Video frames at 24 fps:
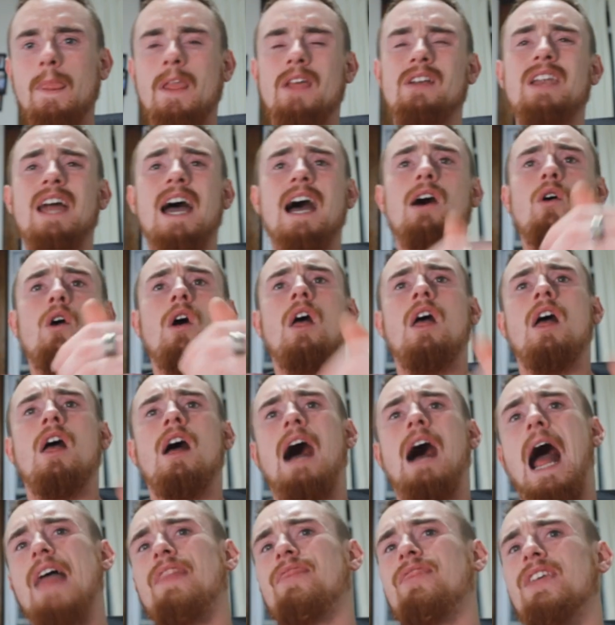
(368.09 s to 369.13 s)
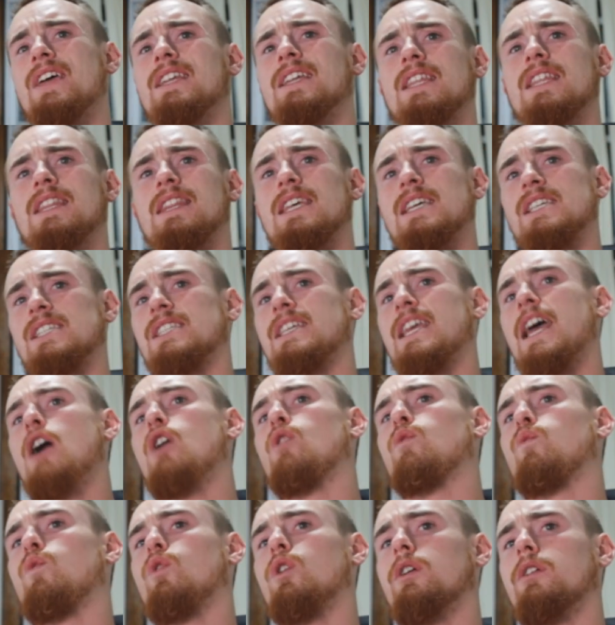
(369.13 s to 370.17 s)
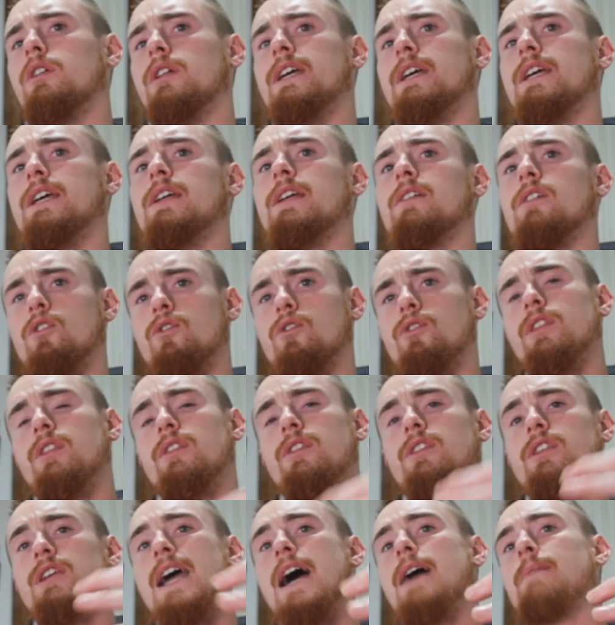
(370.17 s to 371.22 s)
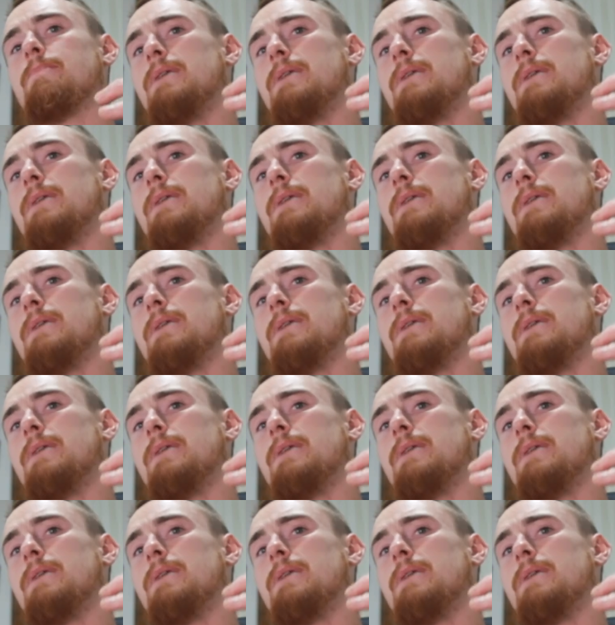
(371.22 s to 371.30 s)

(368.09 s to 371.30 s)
Now, I think that this scale really, or yeah,